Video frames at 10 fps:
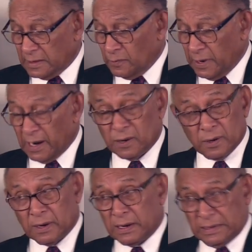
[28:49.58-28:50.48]
Where,
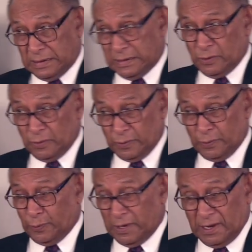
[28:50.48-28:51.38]
do
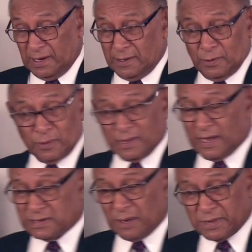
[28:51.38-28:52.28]
we do
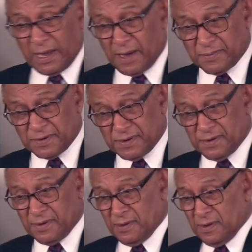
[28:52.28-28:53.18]
that sometimes?
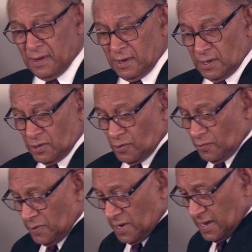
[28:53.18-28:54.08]
Do
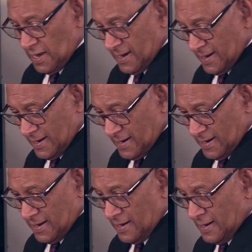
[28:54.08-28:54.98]
we
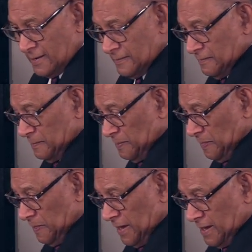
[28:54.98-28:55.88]
uh,
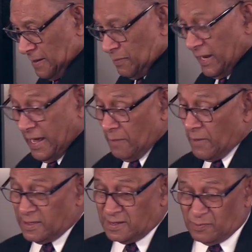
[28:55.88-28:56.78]
uh, blame
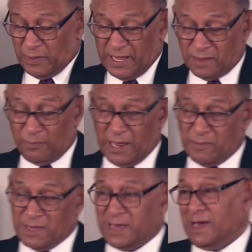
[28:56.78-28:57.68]
others, play the
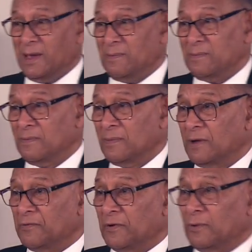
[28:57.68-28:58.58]
blaming game
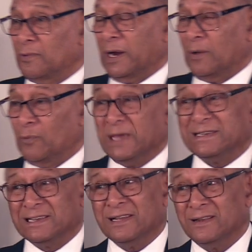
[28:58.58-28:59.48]
for when we
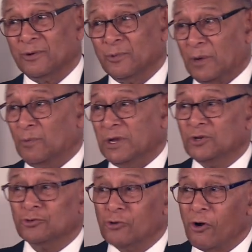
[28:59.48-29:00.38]
sin or when we
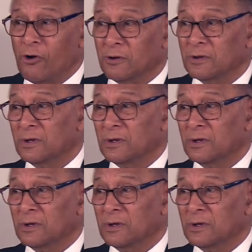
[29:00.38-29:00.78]
do wrong?